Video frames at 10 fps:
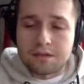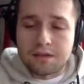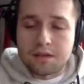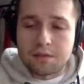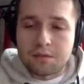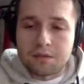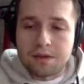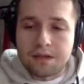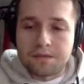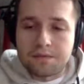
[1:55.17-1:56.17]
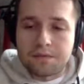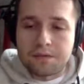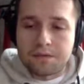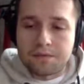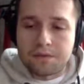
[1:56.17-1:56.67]
the uh, common base
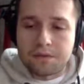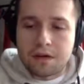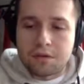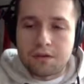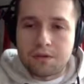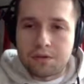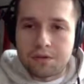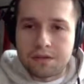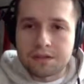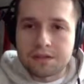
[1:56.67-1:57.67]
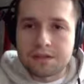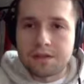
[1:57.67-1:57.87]
for for our projects